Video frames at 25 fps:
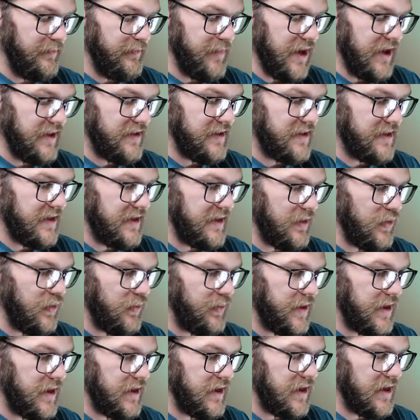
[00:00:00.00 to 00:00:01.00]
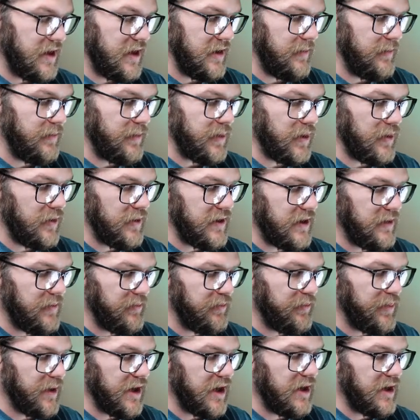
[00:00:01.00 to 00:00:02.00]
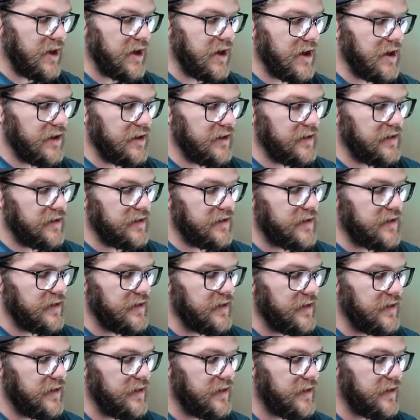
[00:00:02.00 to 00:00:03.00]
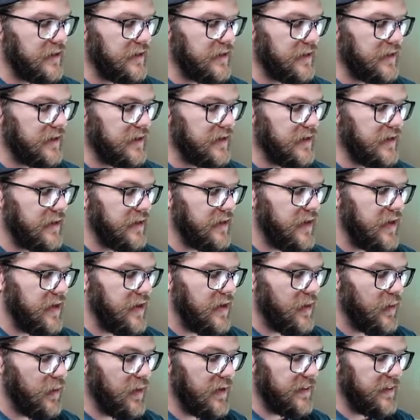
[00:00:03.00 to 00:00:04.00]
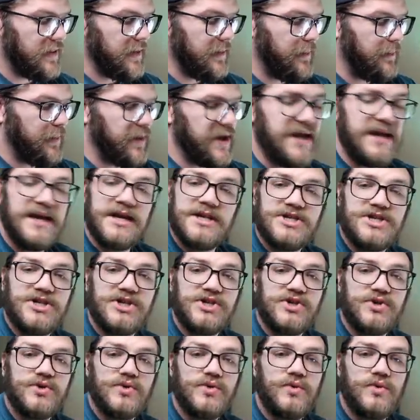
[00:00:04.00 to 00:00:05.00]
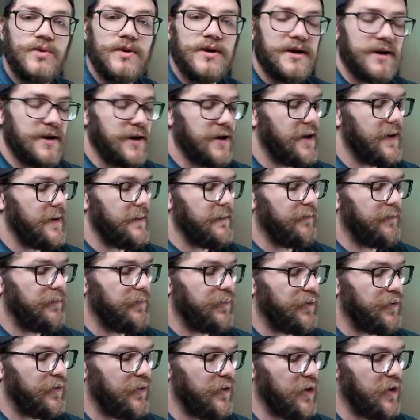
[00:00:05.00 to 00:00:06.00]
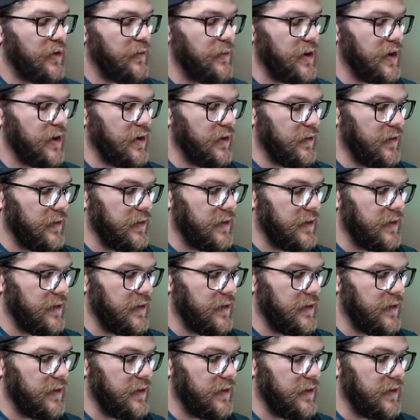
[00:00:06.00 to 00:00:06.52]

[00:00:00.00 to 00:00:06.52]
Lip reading: Busting open an Unbroken Bonds with the Pikachu promo.